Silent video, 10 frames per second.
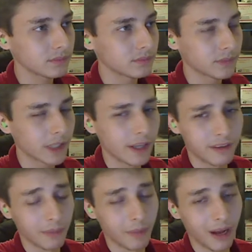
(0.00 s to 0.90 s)
his
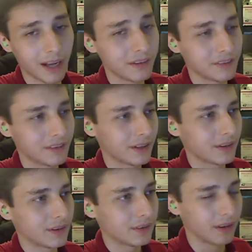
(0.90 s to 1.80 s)
demise
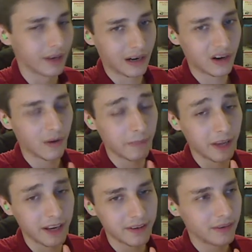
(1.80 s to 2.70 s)
did not
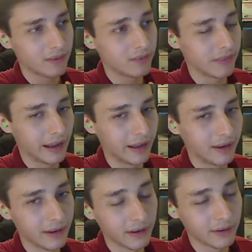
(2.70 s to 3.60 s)
culminate in the end
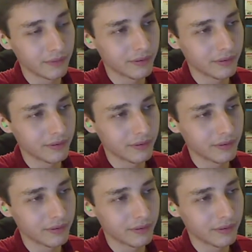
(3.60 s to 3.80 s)
of